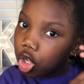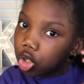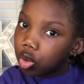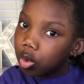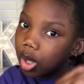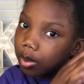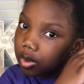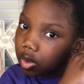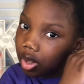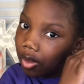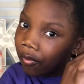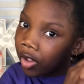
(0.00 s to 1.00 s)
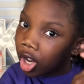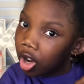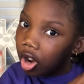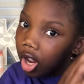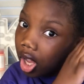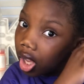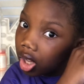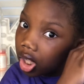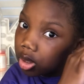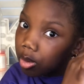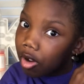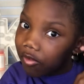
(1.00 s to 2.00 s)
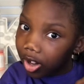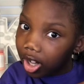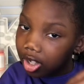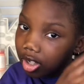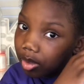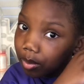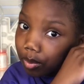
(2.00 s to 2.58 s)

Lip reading: 2 dips with the finger, and it's perfect.